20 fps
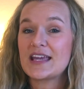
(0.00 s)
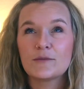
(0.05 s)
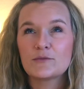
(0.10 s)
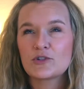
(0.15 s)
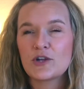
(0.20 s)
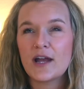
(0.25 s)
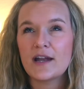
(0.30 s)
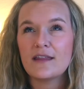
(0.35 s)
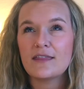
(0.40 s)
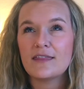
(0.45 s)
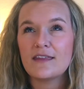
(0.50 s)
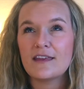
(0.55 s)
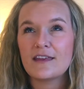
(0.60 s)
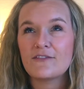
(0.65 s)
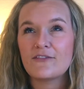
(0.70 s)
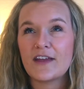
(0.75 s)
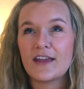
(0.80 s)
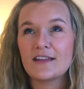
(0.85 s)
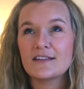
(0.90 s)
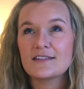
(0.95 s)
I'm trying to think if
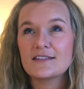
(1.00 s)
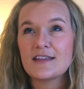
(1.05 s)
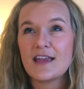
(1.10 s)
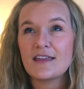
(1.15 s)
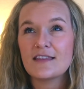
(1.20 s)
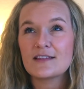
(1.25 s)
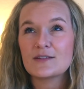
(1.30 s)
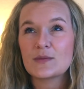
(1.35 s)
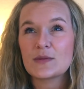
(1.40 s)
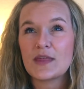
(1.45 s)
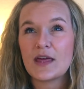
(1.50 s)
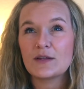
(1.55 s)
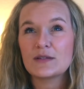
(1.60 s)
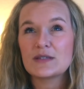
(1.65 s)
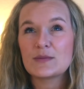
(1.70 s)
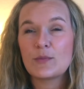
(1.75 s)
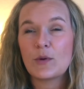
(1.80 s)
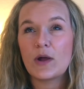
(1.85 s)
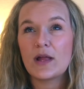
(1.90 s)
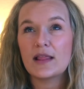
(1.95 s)
I can say this without
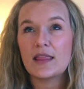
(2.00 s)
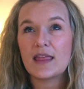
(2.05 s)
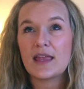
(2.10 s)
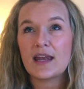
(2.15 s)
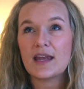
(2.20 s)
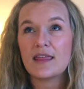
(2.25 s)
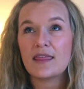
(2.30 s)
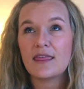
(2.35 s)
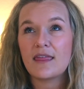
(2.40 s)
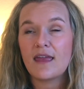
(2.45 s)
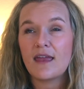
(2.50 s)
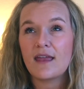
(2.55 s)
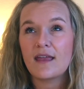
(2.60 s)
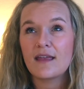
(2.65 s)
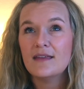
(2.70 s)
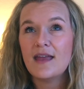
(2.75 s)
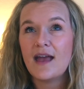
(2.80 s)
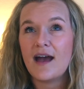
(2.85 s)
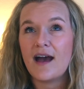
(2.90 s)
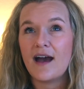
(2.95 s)
spoiling anything.
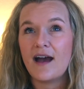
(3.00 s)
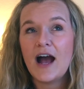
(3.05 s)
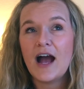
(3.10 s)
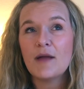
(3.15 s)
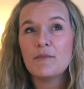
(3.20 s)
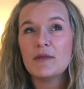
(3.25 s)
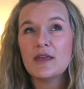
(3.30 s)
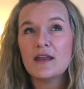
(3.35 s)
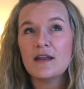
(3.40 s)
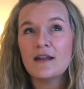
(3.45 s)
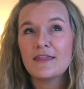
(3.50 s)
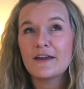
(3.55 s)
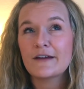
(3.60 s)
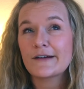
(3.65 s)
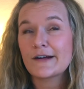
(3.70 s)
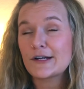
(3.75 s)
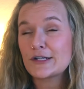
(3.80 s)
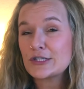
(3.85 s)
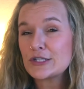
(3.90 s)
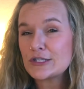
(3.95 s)
Yeah, I mean, there
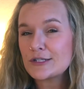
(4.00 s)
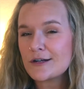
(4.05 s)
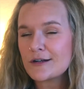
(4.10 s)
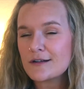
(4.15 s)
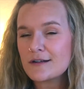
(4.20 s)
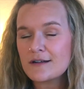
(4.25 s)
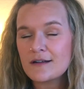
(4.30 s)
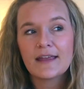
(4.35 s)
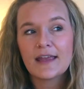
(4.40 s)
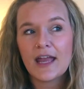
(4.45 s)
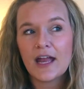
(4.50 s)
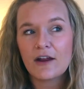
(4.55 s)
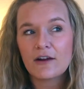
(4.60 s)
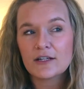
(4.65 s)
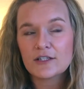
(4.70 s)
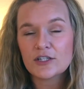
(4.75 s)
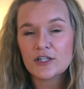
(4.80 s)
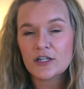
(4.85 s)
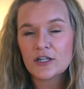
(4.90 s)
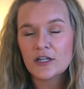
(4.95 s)
are certain
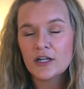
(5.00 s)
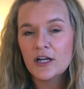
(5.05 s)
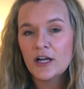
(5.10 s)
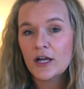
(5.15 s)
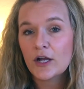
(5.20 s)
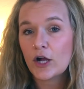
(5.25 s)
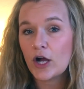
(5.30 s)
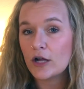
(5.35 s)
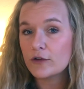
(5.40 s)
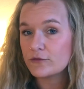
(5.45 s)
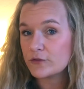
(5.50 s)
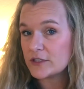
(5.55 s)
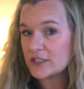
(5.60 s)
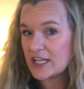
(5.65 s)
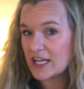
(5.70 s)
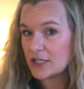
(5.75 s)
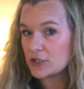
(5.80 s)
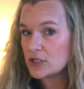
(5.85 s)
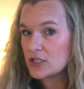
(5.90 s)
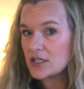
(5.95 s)
character
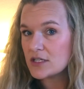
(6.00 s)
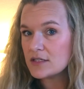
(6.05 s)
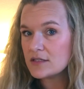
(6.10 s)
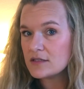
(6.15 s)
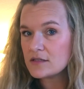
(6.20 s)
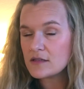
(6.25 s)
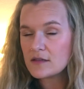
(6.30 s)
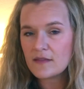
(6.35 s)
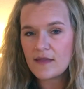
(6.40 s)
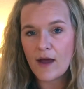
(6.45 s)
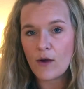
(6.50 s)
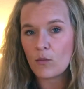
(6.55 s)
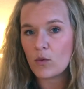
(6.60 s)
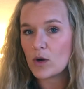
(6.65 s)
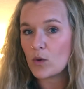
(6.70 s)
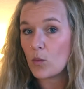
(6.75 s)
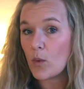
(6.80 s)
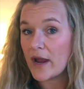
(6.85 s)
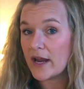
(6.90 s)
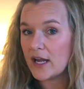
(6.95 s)
confrontations that
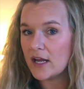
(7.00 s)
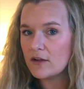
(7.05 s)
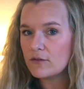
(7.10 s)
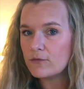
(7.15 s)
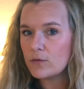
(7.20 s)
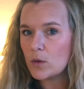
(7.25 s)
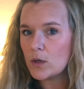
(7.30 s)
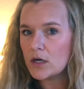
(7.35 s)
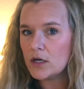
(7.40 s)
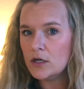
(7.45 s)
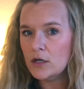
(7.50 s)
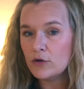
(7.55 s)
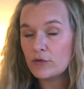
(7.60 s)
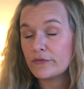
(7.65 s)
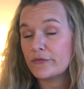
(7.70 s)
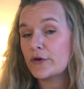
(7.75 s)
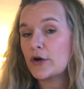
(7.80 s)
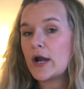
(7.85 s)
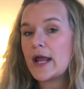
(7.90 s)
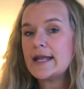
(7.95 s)
we're waiting for
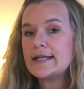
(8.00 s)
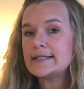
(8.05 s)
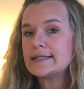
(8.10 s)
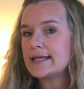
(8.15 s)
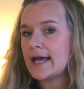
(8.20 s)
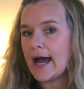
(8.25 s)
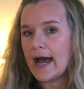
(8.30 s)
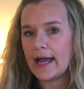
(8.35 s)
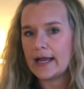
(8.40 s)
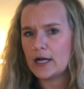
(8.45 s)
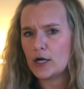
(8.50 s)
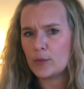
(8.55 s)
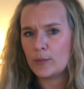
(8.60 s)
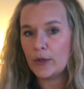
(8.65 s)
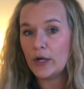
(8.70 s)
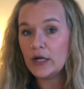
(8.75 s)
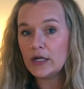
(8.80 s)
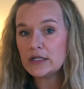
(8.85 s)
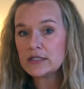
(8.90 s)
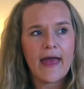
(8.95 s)
entire
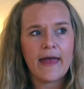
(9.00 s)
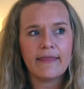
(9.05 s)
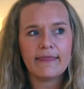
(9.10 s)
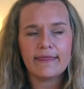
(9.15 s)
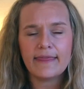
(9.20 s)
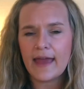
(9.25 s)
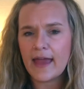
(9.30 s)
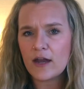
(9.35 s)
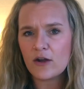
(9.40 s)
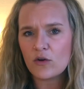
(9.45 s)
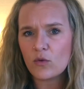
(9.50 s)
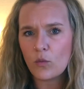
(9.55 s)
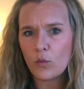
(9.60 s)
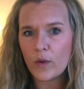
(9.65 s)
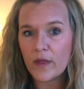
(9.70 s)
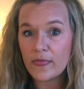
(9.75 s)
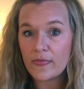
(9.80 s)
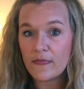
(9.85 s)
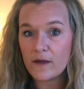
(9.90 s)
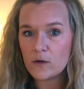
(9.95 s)
books, and then
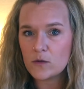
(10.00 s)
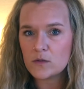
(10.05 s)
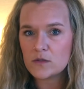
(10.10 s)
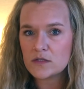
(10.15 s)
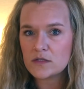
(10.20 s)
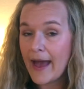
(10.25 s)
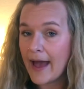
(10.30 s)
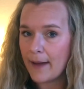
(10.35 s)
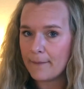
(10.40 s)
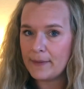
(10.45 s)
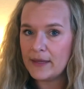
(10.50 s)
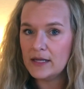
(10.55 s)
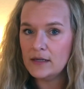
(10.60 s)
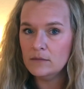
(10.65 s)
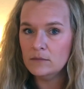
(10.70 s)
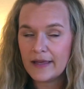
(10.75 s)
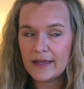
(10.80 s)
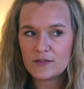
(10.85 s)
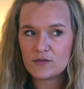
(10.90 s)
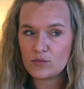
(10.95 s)
when those happen,
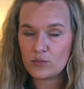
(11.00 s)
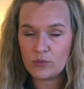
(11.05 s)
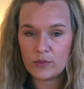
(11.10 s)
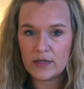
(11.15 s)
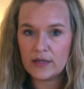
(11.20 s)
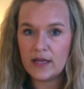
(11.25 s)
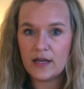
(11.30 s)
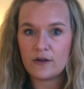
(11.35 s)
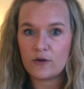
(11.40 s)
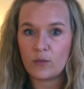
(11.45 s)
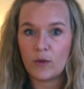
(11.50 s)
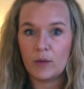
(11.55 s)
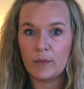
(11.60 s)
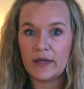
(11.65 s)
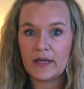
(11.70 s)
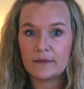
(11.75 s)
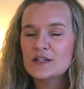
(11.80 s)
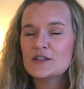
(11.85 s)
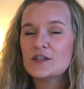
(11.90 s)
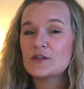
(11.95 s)
it's really
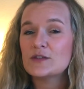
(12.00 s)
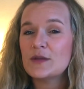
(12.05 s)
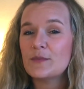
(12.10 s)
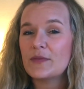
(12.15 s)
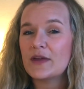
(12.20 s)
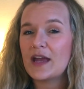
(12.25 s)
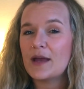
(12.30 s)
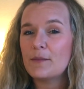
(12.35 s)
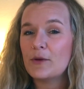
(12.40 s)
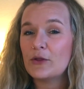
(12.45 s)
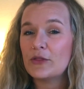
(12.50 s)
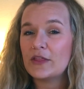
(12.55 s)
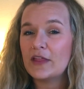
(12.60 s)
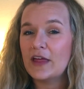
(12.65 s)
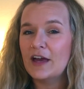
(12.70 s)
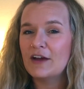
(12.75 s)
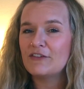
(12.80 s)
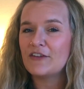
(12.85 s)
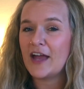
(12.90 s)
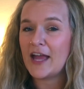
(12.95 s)
underwhelming. So something I both
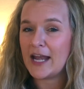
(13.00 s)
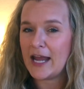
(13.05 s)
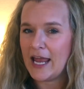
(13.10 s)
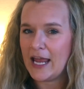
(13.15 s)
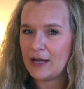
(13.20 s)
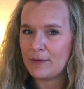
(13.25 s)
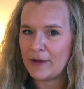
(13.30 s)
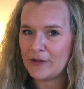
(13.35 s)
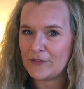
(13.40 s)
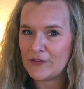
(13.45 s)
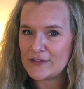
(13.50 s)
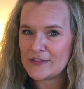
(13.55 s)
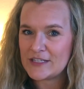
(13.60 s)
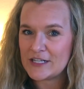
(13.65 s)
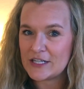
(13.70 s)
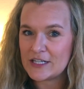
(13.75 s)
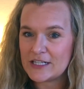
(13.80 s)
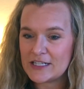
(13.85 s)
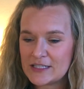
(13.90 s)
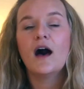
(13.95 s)
love and hate about this
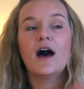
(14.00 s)
series.